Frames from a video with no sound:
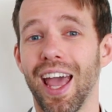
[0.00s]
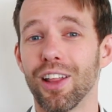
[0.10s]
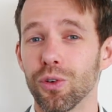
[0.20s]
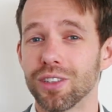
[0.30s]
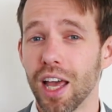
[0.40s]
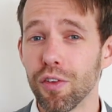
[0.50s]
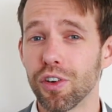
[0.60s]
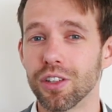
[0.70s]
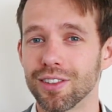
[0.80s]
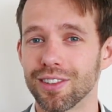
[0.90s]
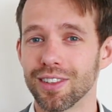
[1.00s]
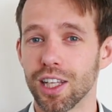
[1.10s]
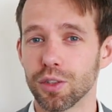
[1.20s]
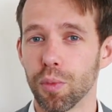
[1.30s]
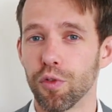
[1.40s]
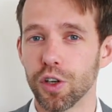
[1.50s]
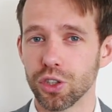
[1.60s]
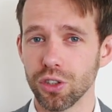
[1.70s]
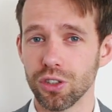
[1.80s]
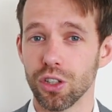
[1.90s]
And there is evidence that some
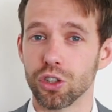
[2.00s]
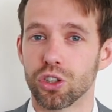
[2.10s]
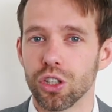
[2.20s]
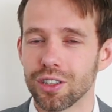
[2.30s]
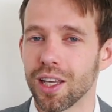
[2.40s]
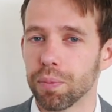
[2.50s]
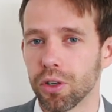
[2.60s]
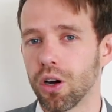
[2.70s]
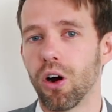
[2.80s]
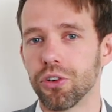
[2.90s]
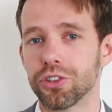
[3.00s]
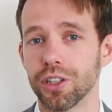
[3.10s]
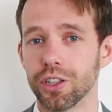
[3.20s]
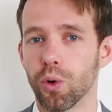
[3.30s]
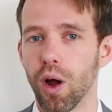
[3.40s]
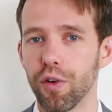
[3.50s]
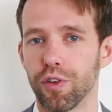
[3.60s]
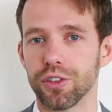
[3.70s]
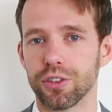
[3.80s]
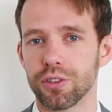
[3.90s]
officials just kept the cards in their
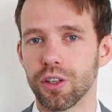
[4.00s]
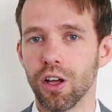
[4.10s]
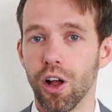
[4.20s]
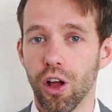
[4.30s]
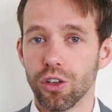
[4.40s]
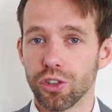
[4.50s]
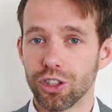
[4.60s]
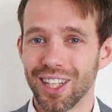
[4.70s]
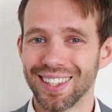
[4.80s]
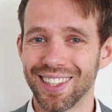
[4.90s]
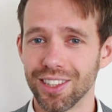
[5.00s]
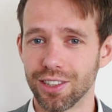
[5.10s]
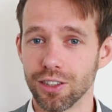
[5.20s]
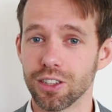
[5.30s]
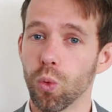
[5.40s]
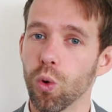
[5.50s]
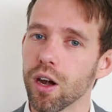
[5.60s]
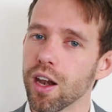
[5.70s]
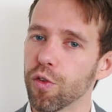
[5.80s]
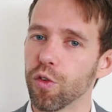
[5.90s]
office, such that citizens were
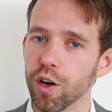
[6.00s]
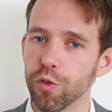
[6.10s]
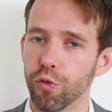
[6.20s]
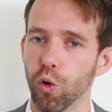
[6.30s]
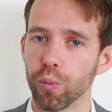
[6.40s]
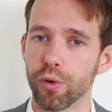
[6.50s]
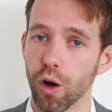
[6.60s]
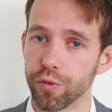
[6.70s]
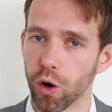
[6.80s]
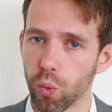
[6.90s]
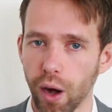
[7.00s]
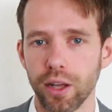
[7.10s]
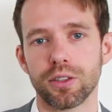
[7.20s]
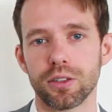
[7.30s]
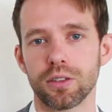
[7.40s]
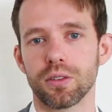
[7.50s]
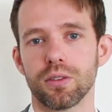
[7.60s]
never informed of their rights.